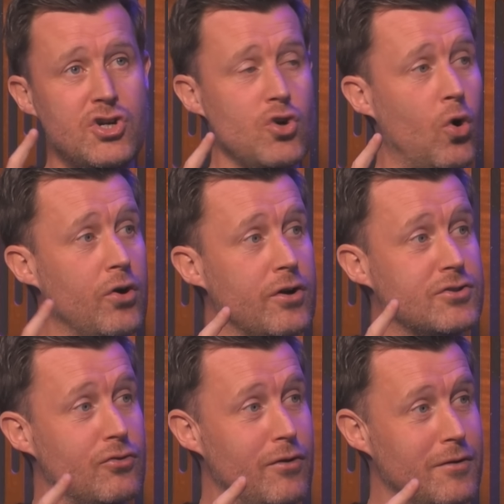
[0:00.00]
England, sure there's
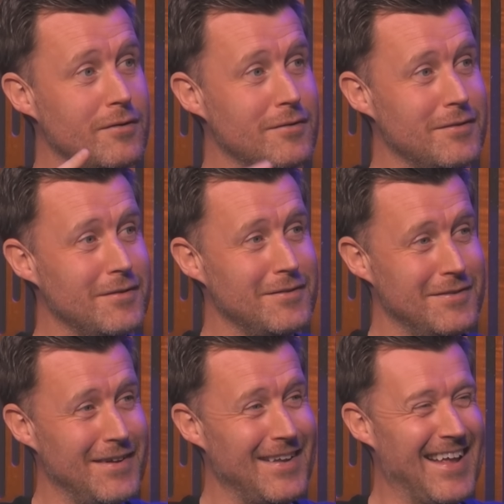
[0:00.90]
a, England and Lords this weekend. We are.